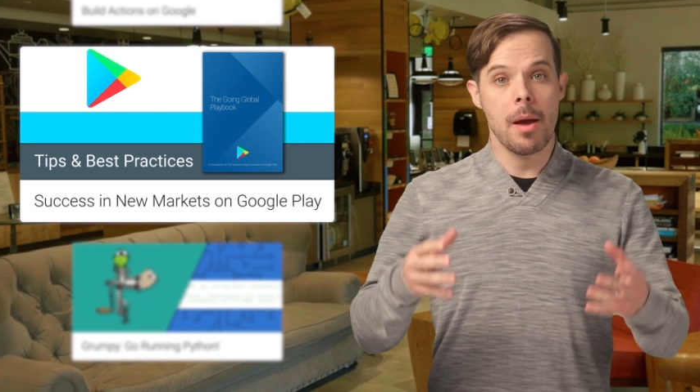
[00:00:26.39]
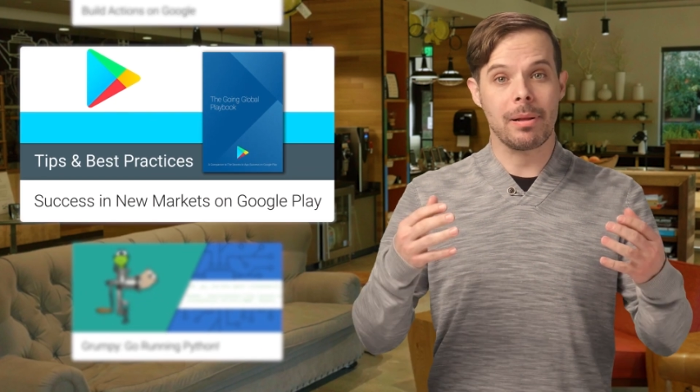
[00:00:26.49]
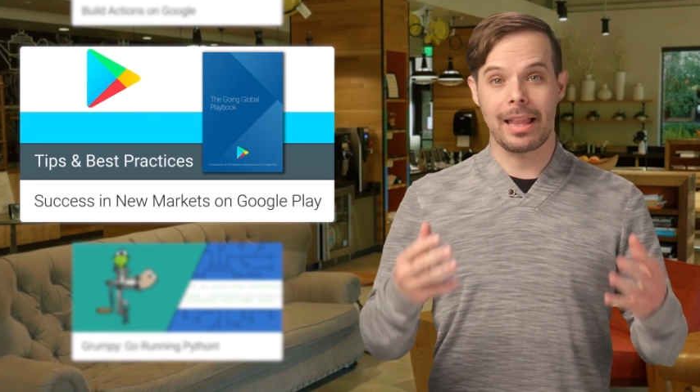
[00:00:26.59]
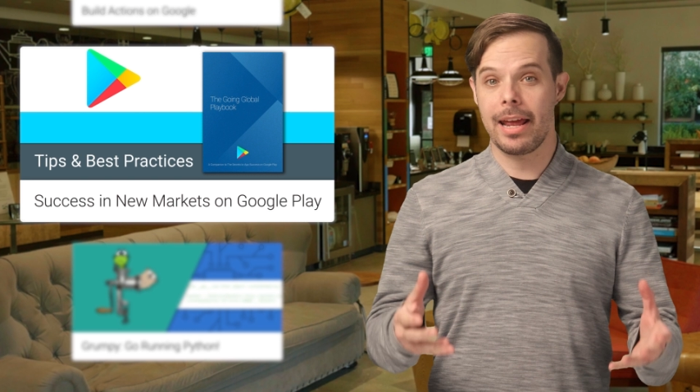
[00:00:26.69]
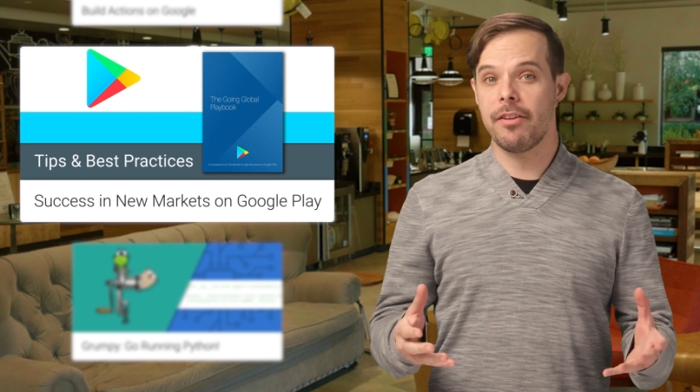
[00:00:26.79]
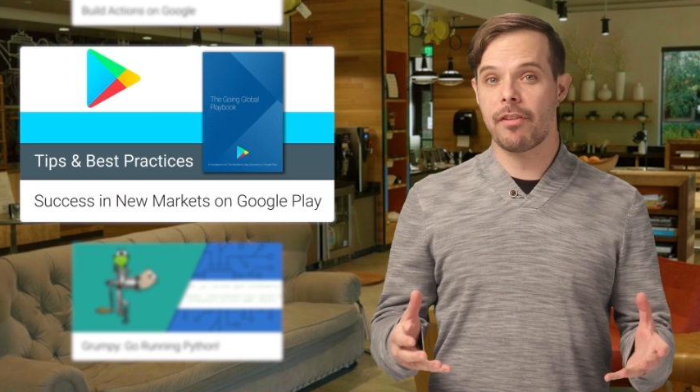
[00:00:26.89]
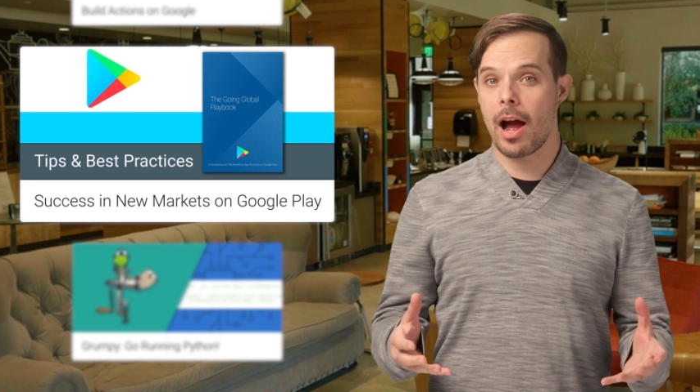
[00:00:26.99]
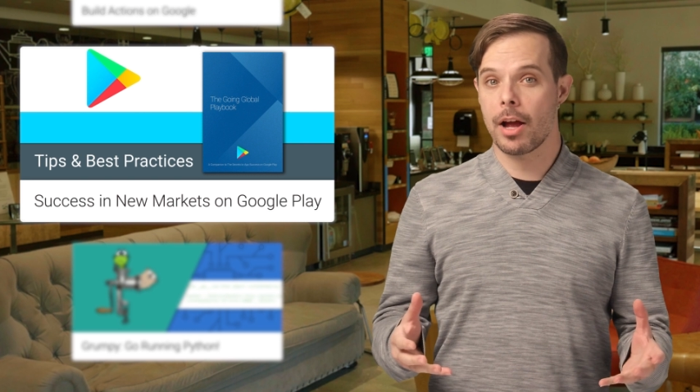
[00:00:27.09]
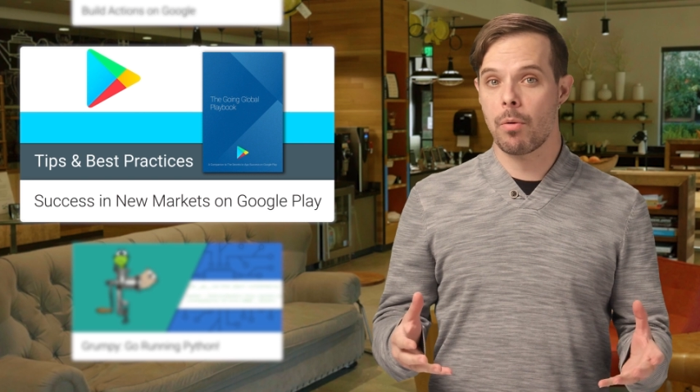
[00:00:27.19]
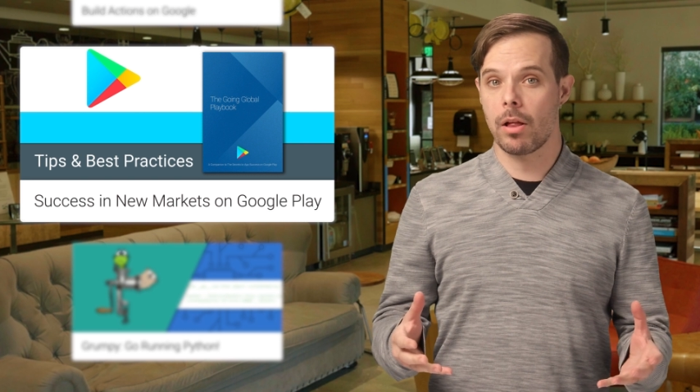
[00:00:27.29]
planning for
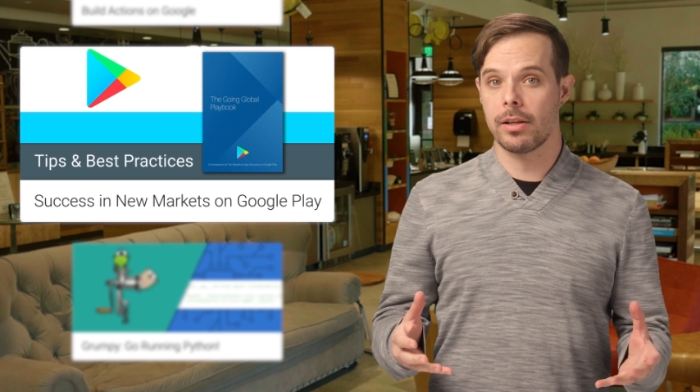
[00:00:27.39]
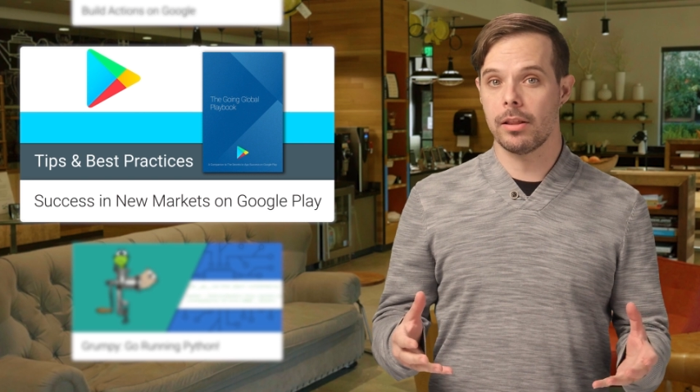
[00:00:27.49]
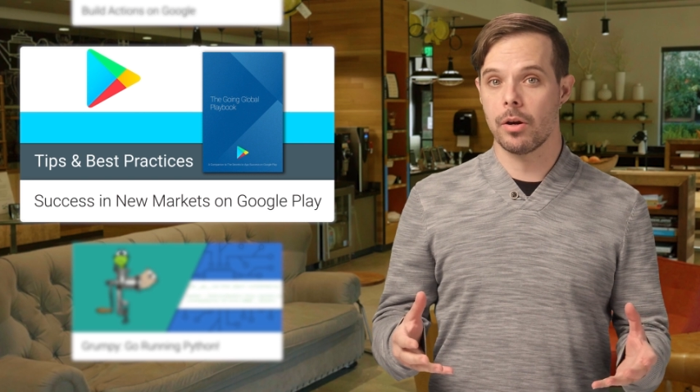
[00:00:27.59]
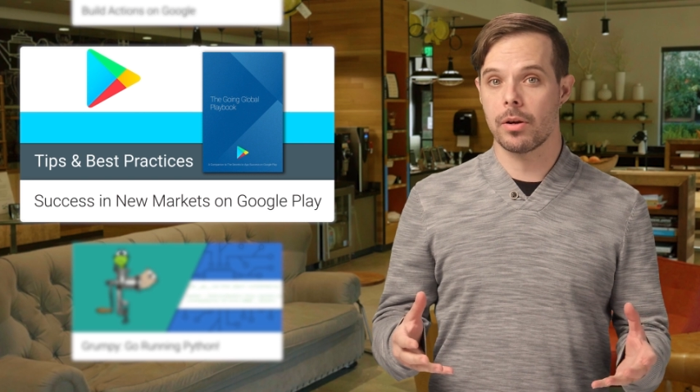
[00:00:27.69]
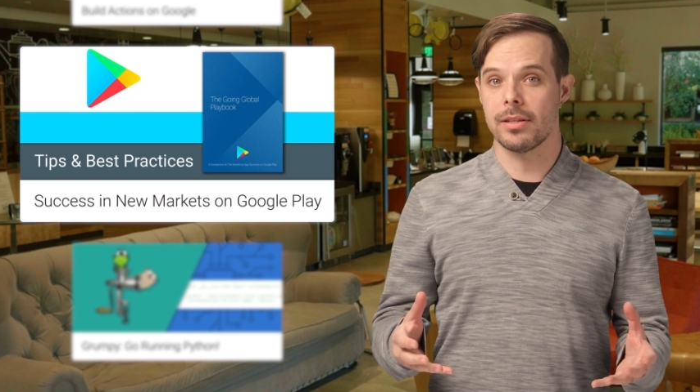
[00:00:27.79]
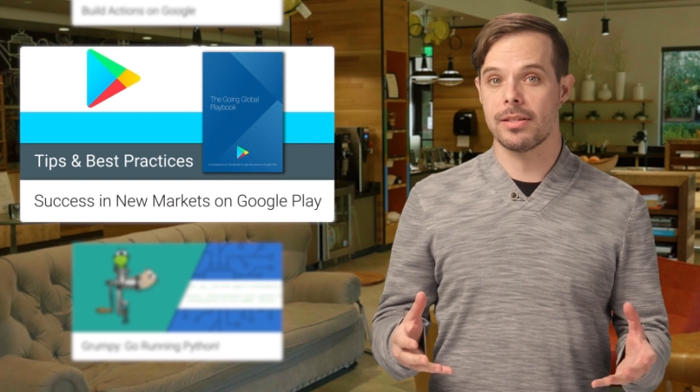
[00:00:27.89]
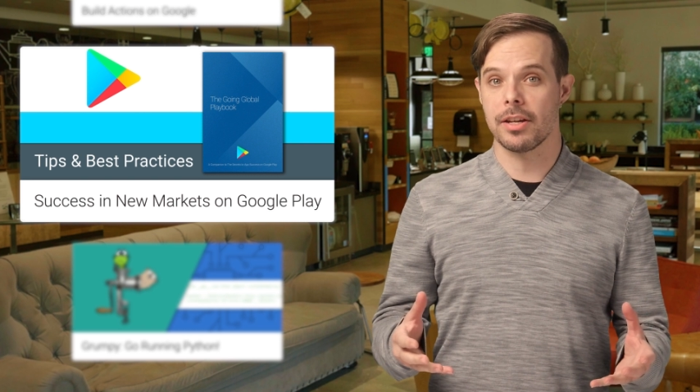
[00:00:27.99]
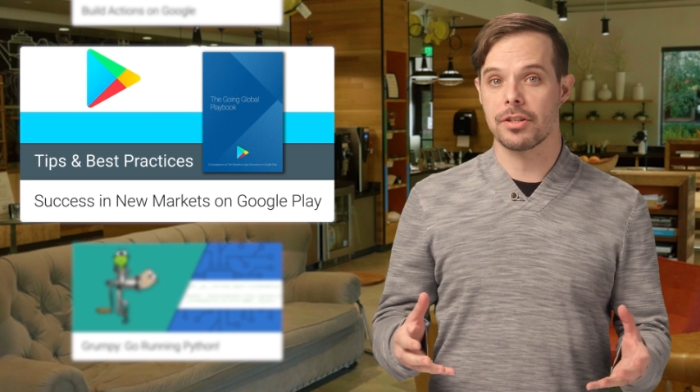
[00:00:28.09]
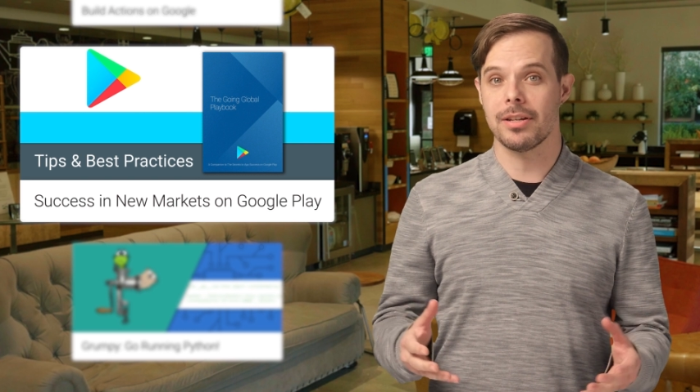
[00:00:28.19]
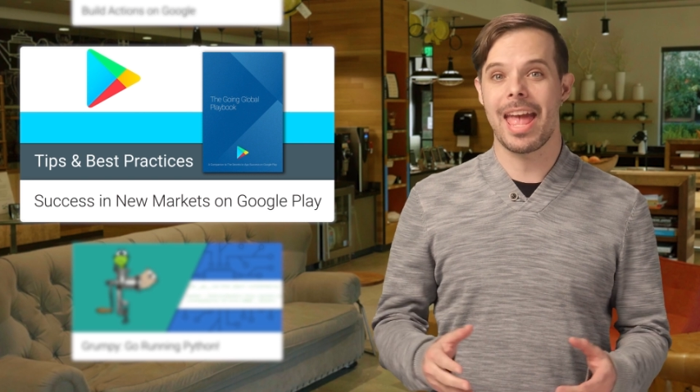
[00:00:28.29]
high-quality
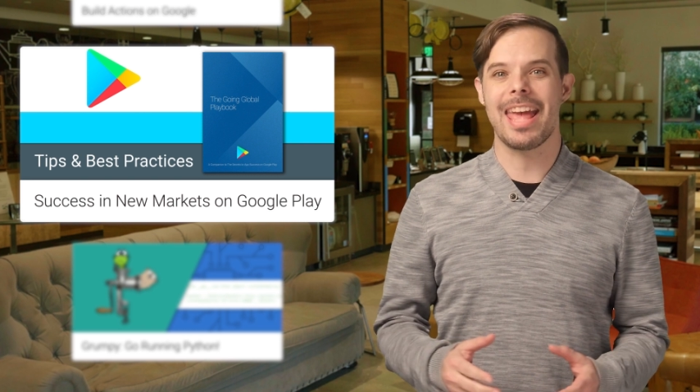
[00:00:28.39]
localization,